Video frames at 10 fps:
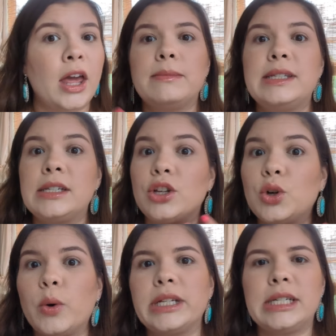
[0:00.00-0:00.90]
but I'm still
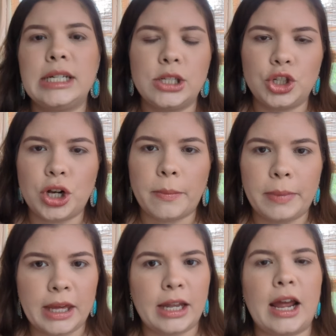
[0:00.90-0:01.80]
going to need to
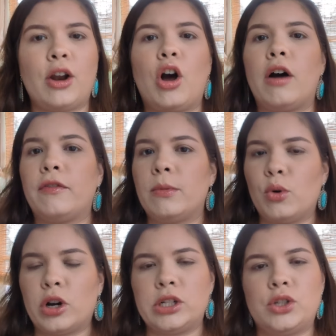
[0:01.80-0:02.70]
jump in and offer
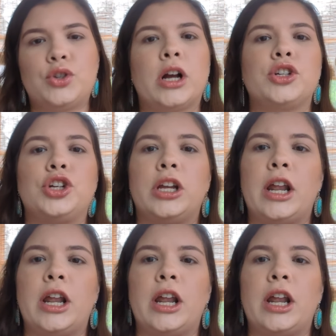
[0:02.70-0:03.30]
more instruction.